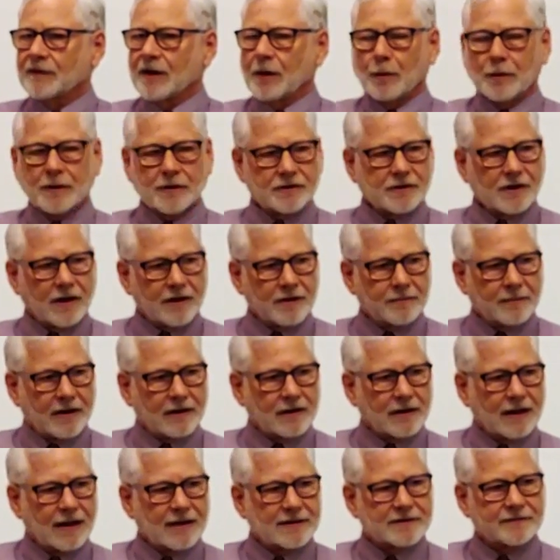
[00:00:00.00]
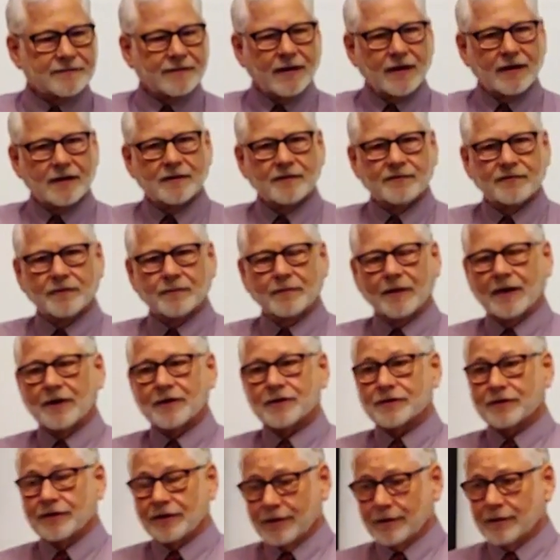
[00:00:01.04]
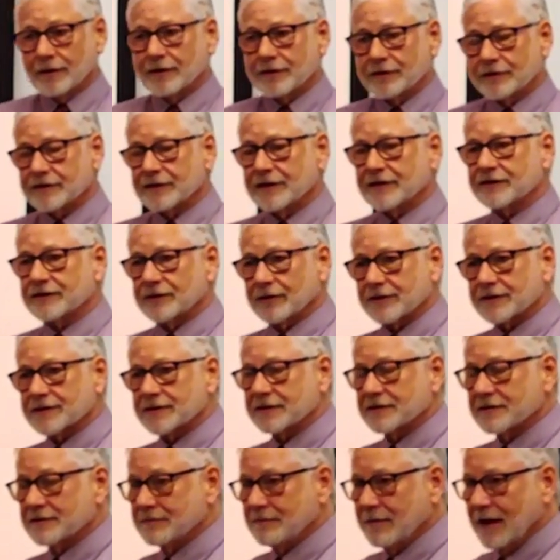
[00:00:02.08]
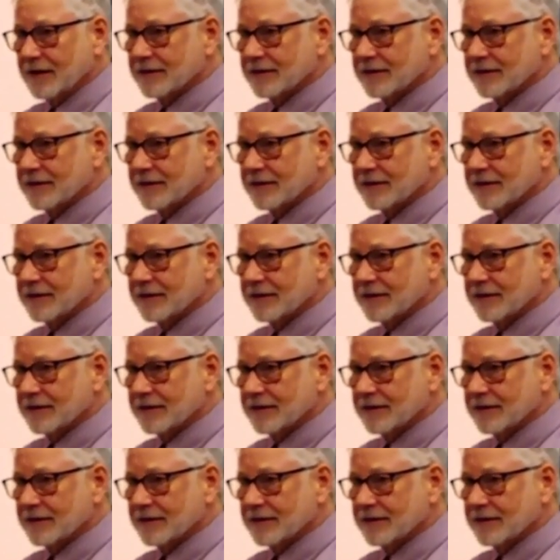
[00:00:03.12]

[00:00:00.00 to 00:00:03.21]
When you're talking about classified information, you are using sources and